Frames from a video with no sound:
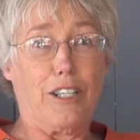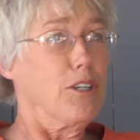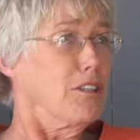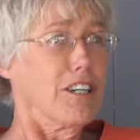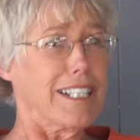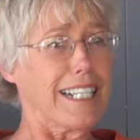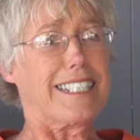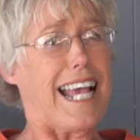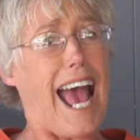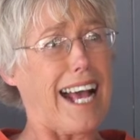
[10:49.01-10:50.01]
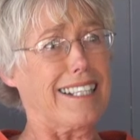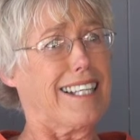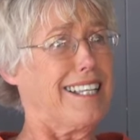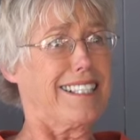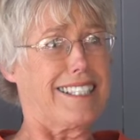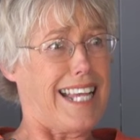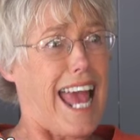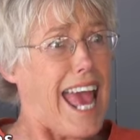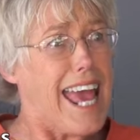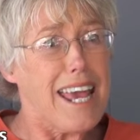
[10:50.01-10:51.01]
"You look exactly the
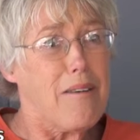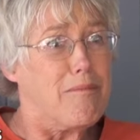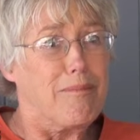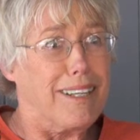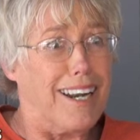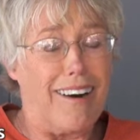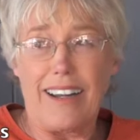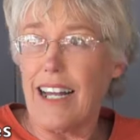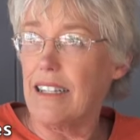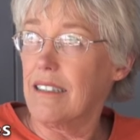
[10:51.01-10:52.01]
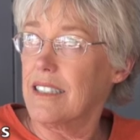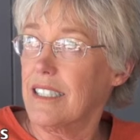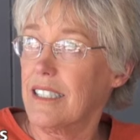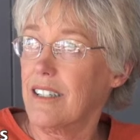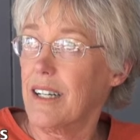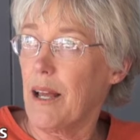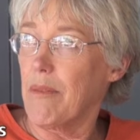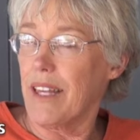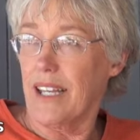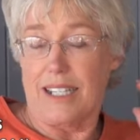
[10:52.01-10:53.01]
same!" You know? And I looked at her and
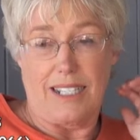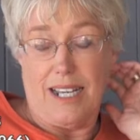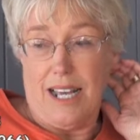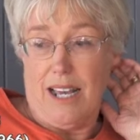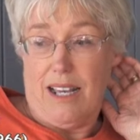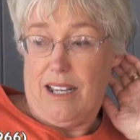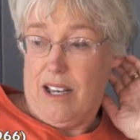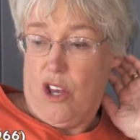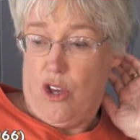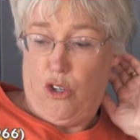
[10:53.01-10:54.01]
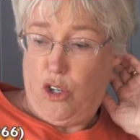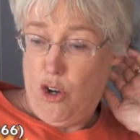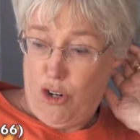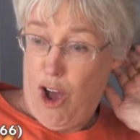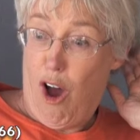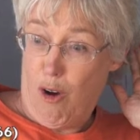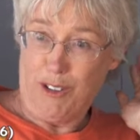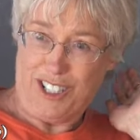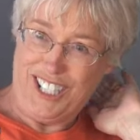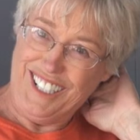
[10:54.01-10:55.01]
I'm thinking, "You
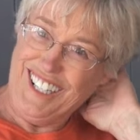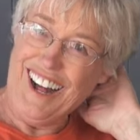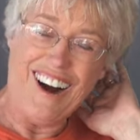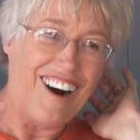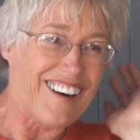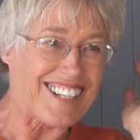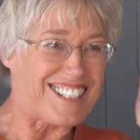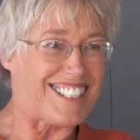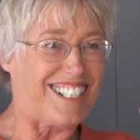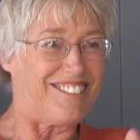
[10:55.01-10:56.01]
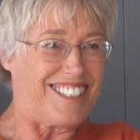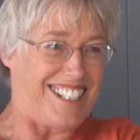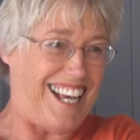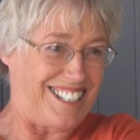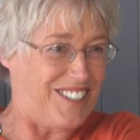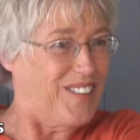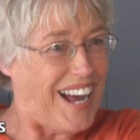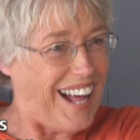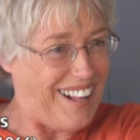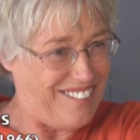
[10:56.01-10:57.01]
don't," you know, because she was like
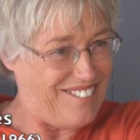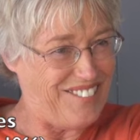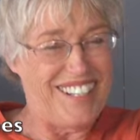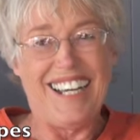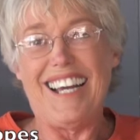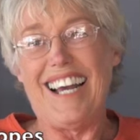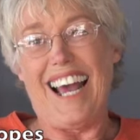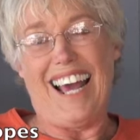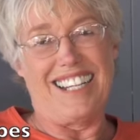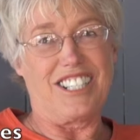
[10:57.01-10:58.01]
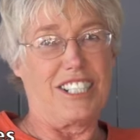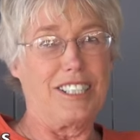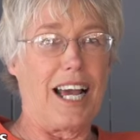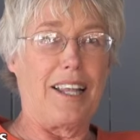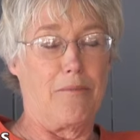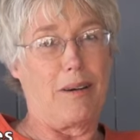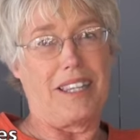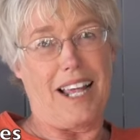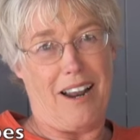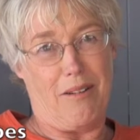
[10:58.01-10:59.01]
12,
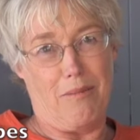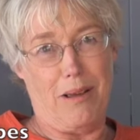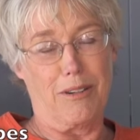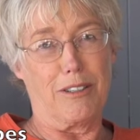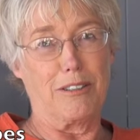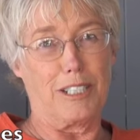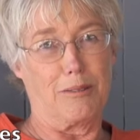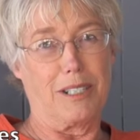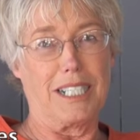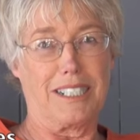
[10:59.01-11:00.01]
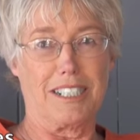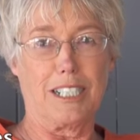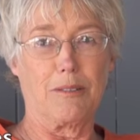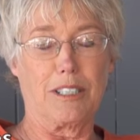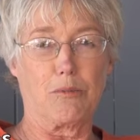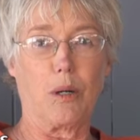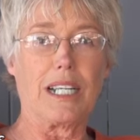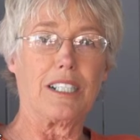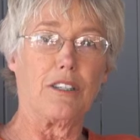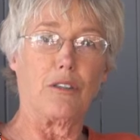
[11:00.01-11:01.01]
but then I remembered who she was, and she was
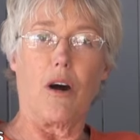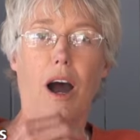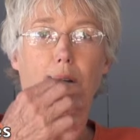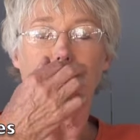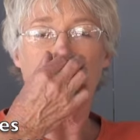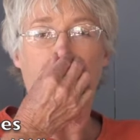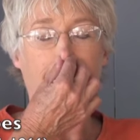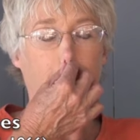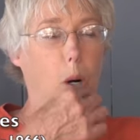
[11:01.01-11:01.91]
one who always had a